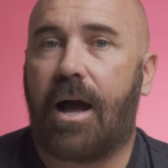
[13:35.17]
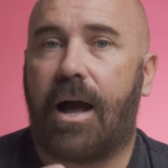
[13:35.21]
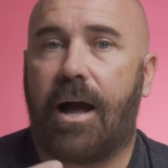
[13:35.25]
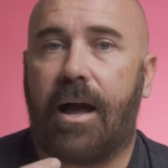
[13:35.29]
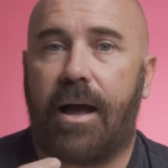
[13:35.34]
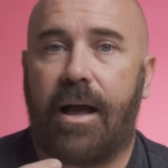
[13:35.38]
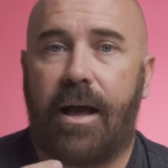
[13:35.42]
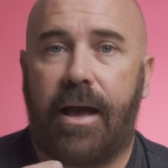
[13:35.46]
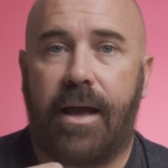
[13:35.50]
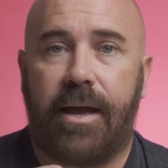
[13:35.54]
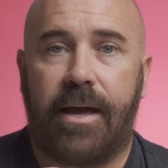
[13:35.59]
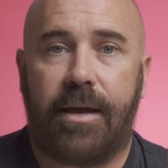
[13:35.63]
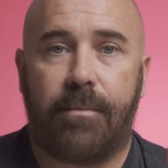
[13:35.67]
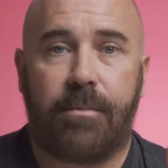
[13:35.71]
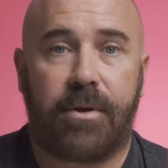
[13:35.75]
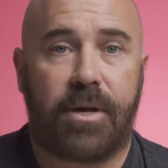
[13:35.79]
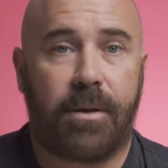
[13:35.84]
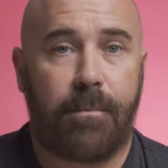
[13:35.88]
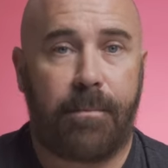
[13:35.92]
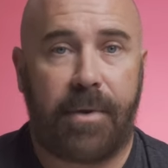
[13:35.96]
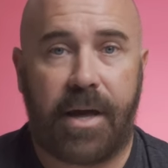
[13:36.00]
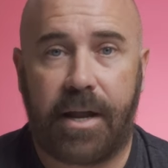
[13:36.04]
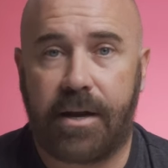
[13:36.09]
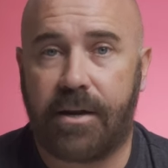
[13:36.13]
I am a
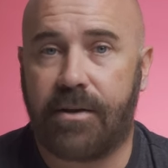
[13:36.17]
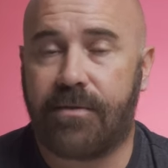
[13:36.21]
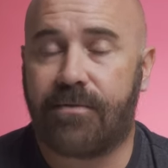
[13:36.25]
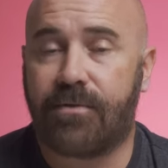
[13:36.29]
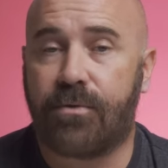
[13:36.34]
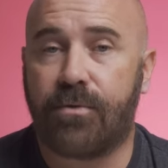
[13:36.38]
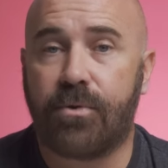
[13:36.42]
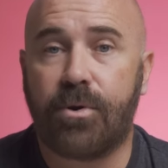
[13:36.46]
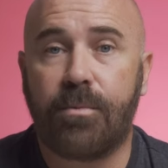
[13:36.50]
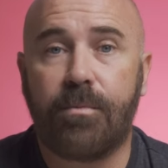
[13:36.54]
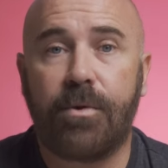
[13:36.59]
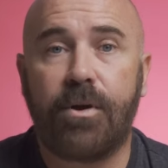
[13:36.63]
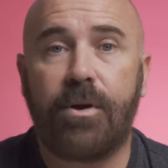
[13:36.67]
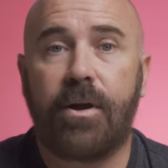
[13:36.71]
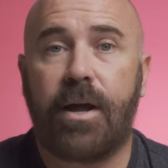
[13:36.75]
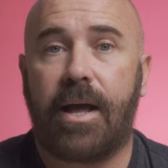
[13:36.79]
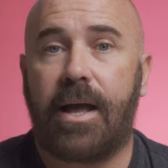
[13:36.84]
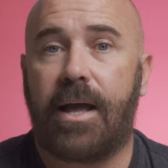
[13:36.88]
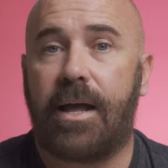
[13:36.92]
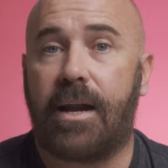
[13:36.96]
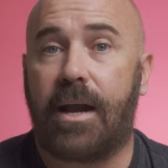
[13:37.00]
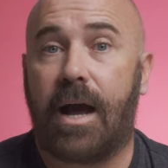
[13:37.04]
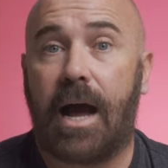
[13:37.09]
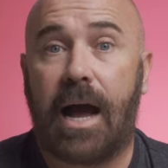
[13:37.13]
competitive groomer
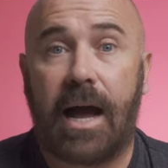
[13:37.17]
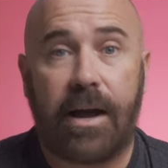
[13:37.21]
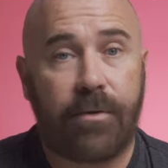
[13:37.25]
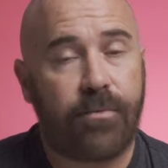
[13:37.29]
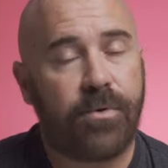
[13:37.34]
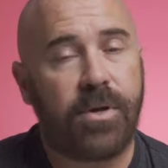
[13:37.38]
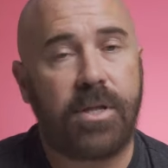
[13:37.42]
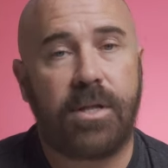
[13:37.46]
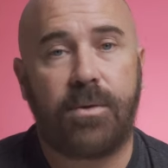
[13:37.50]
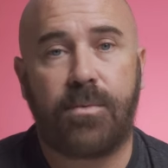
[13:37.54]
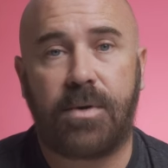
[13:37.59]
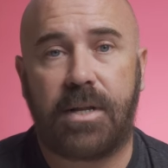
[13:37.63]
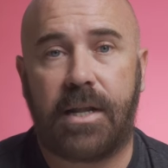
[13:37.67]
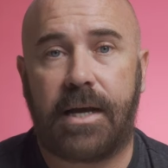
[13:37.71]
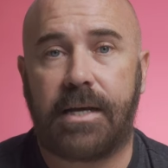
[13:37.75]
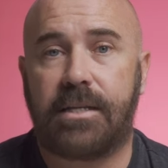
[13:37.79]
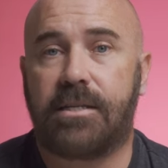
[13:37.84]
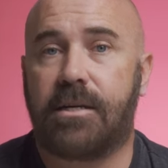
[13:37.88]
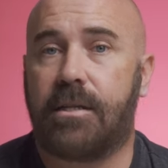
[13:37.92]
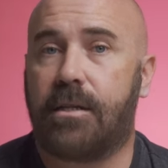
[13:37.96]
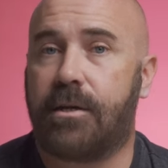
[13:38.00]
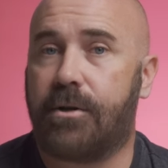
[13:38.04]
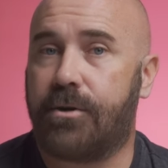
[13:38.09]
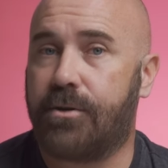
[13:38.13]
and I really would
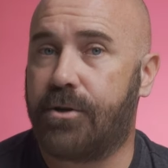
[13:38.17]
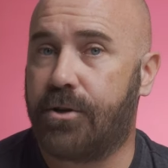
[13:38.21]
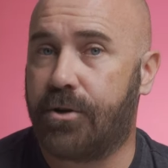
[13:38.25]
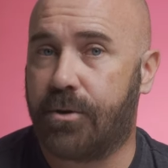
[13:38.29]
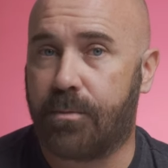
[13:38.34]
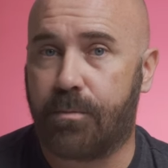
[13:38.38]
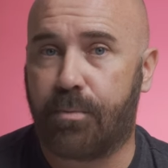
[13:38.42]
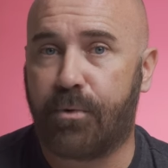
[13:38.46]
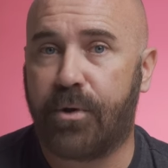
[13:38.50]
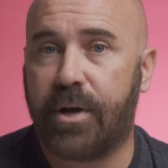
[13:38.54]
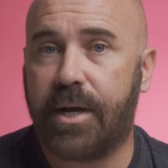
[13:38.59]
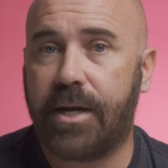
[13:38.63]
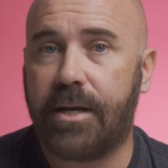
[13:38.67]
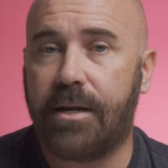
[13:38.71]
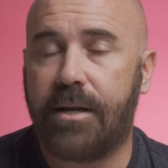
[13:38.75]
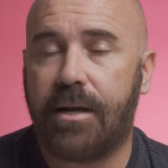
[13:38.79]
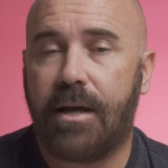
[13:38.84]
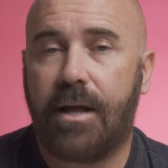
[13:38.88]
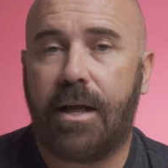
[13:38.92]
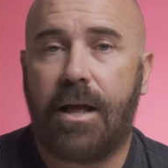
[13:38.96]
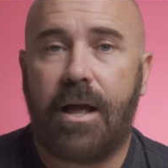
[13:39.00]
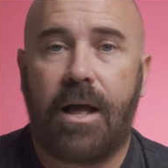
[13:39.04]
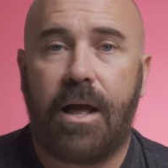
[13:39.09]
like to learn your breed.